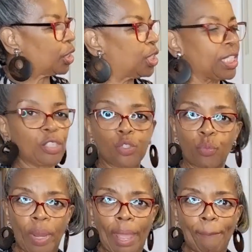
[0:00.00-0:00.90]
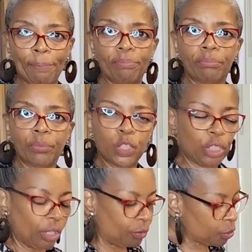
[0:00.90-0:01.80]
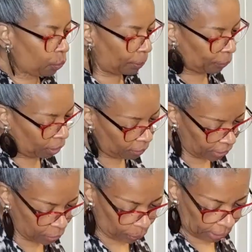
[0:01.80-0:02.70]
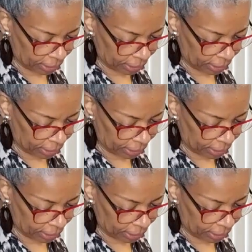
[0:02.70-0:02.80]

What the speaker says: just did scrap, scrap yarn. That's what I